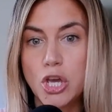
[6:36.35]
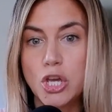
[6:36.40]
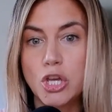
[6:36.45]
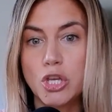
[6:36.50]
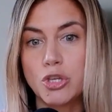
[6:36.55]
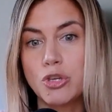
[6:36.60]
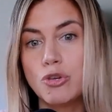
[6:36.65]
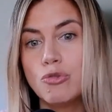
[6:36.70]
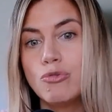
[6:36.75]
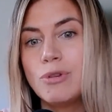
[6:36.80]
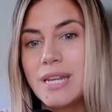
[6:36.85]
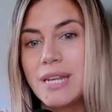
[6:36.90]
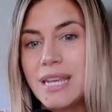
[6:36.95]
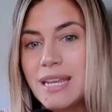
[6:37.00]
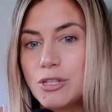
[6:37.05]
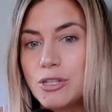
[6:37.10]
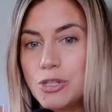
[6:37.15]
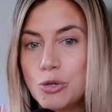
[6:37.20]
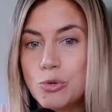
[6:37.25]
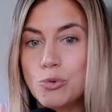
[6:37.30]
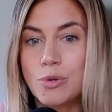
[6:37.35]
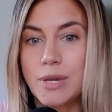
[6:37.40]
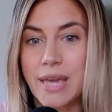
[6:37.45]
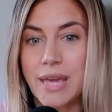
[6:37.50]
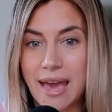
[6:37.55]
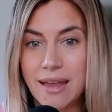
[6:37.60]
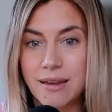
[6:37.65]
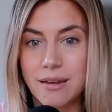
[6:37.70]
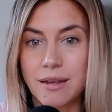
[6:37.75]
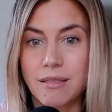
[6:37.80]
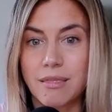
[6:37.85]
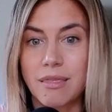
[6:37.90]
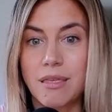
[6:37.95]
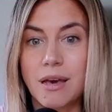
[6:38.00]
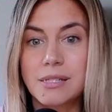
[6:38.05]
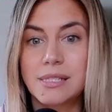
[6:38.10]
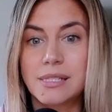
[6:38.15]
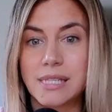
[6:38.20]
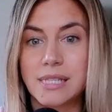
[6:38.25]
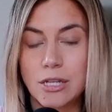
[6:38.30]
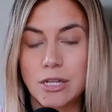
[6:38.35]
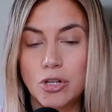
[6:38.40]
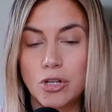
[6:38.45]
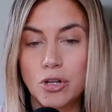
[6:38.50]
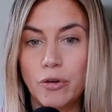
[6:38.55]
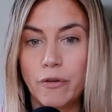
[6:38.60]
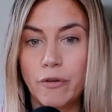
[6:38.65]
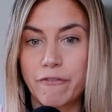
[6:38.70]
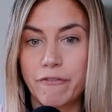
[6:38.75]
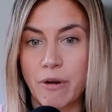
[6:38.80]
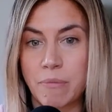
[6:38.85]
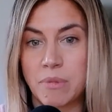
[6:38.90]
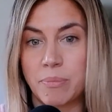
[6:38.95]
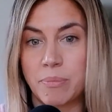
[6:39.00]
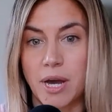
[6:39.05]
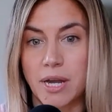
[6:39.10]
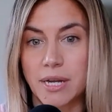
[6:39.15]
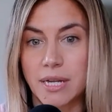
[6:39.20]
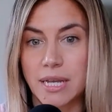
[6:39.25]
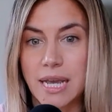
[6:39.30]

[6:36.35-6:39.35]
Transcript: you need to get the signal from the body.